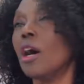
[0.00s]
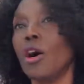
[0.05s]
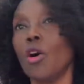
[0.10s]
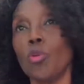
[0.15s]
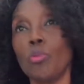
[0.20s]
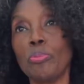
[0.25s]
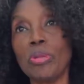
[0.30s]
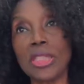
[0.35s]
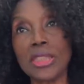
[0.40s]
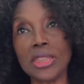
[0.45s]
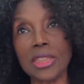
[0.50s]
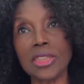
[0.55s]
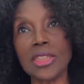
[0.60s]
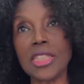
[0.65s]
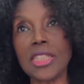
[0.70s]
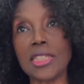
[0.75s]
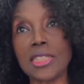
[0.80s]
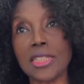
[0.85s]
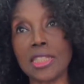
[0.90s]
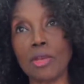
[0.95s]

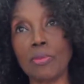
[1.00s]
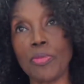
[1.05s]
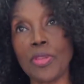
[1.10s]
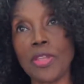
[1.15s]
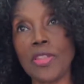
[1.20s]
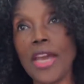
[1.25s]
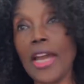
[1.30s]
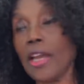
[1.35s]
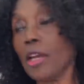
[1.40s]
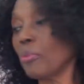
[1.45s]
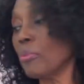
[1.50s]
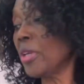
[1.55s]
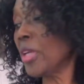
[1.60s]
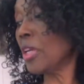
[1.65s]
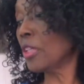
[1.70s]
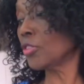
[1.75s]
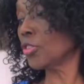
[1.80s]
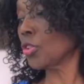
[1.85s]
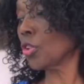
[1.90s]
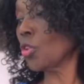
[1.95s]
Obesity is something that could be
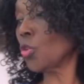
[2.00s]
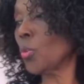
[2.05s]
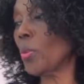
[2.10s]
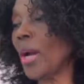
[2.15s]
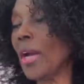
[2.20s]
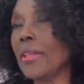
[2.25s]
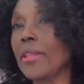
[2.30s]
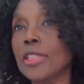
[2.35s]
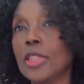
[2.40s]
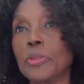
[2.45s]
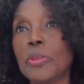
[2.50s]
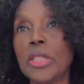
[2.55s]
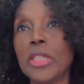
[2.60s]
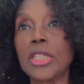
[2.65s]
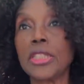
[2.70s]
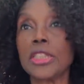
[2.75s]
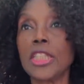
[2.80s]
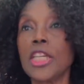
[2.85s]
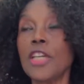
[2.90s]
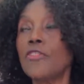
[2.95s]
controlled by this. Oh, really?
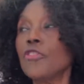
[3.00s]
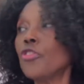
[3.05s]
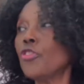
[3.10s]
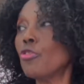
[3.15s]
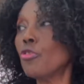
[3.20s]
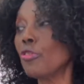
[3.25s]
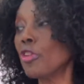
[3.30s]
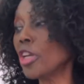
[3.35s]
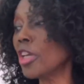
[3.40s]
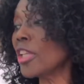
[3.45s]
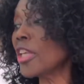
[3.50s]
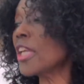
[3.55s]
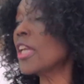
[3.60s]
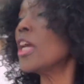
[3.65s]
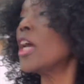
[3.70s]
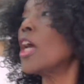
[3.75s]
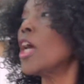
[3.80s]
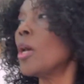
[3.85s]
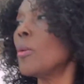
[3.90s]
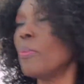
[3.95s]
Because if you really
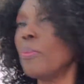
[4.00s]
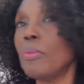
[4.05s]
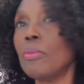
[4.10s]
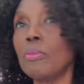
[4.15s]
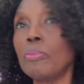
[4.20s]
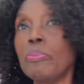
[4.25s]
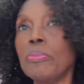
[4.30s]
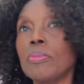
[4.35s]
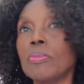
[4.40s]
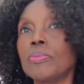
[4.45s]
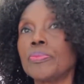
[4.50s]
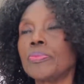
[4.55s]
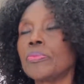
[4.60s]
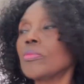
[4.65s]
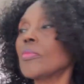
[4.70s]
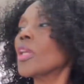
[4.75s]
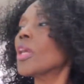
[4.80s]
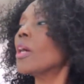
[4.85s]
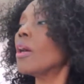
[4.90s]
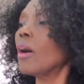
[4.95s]

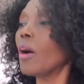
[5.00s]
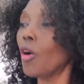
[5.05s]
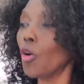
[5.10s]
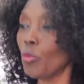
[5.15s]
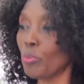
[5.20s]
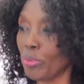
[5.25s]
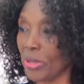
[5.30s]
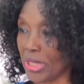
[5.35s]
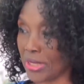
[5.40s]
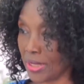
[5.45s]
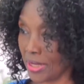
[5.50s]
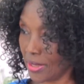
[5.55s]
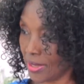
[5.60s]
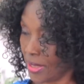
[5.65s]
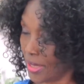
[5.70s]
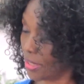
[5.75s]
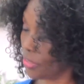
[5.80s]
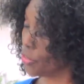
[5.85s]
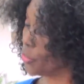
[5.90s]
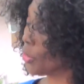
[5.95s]
control
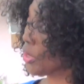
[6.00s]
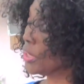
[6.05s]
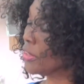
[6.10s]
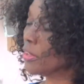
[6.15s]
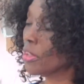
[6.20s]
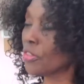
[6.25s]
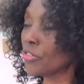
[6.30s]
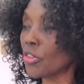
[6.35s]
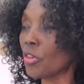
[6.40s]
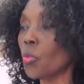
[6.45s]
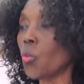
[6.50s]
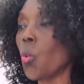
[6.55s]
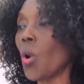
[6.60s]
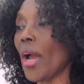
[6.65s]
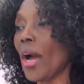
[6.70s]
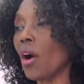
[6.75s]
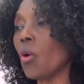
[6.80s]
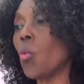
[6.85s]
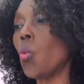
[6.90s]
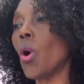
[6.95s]
obesity, weight.
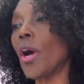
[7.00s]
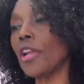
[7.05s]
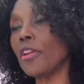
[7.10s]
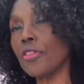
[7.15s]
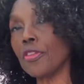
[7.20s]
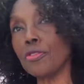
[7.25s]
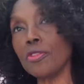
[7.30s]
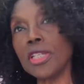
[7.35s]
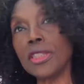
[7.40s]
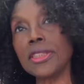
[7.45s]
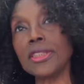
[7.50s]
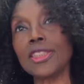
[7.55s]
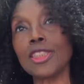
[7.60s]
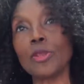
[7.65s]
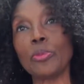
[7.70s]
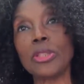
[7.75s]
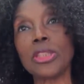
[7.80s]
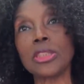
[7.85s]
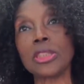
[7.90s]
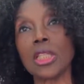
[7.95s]
Well, one of the reasons
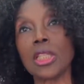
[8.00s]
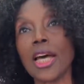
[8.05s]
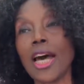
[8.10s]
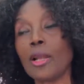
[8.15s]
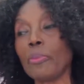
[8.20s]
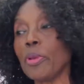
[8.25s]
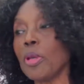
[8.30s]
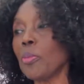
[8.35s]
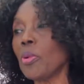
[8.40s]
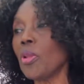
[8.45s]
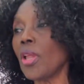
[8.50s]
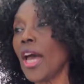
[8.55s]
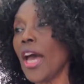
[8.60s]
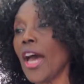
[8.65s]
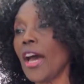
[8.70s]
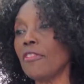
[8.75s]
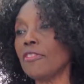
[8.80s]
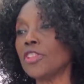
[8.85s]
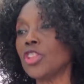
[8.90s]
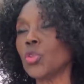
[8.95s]
is because a lot of people have